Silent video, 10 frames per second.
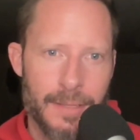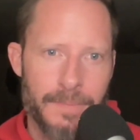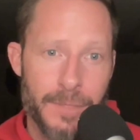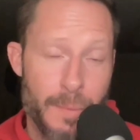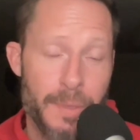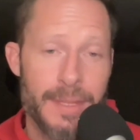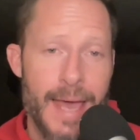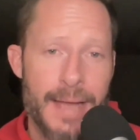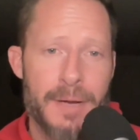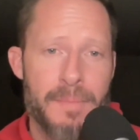So put
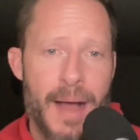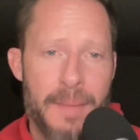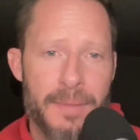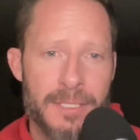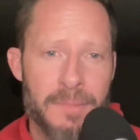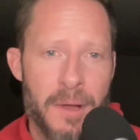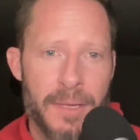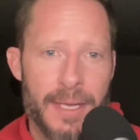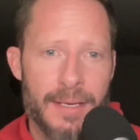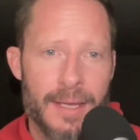that in your pipe and smoke
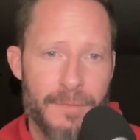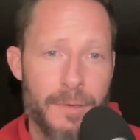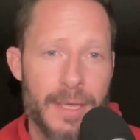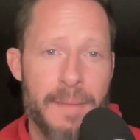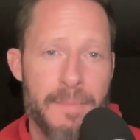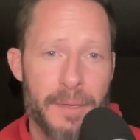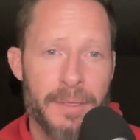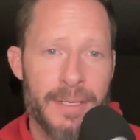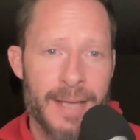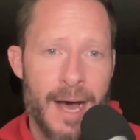it. If you think a
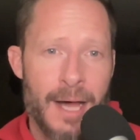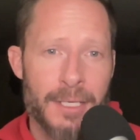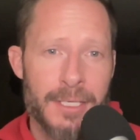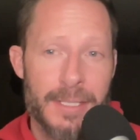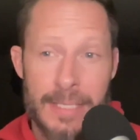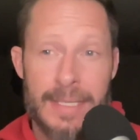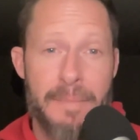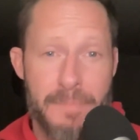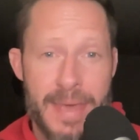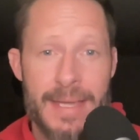million dollars is a
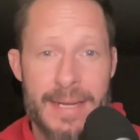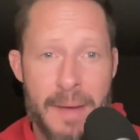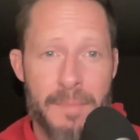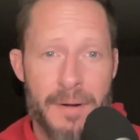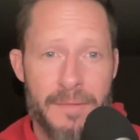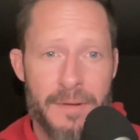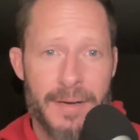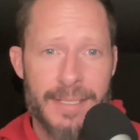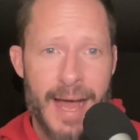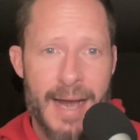big number for
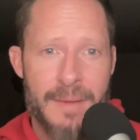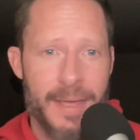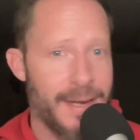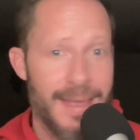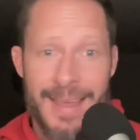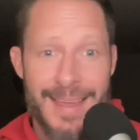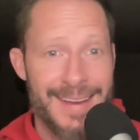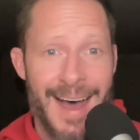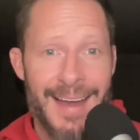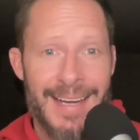retirement,
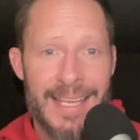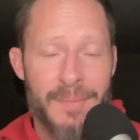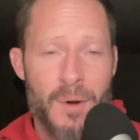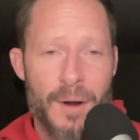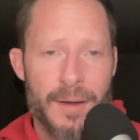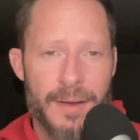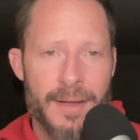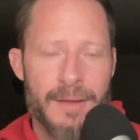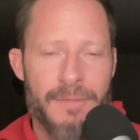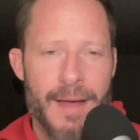not anymore. You're
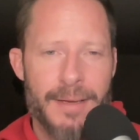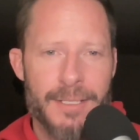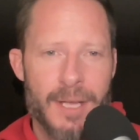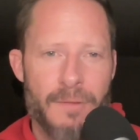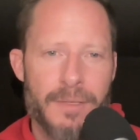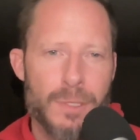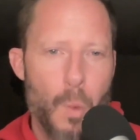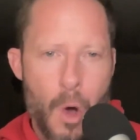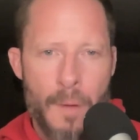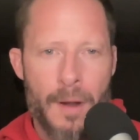going to find yourself as a
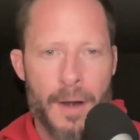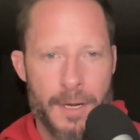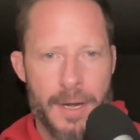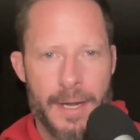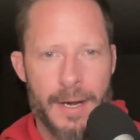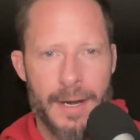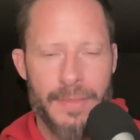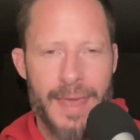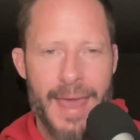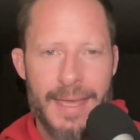Walmart greeter at
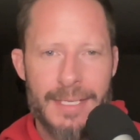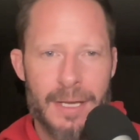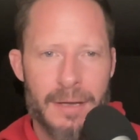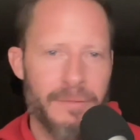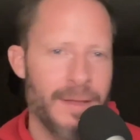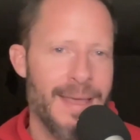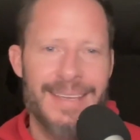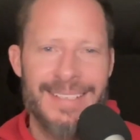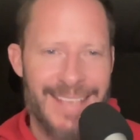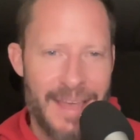the age of
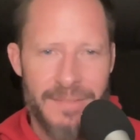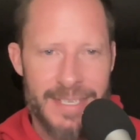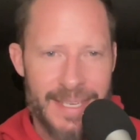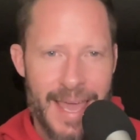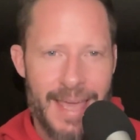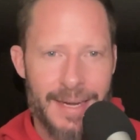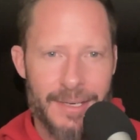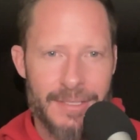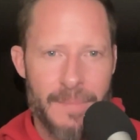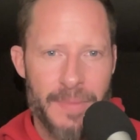78 or
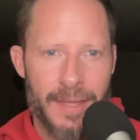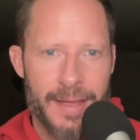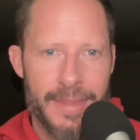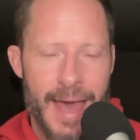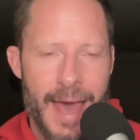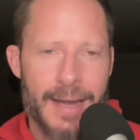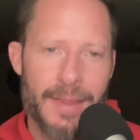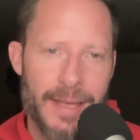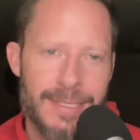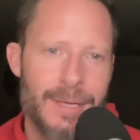something like that,
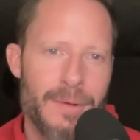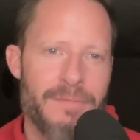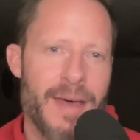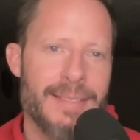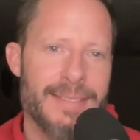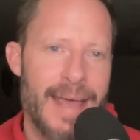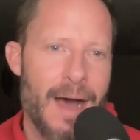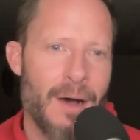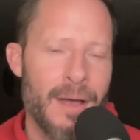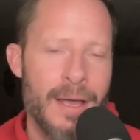unless you invest now.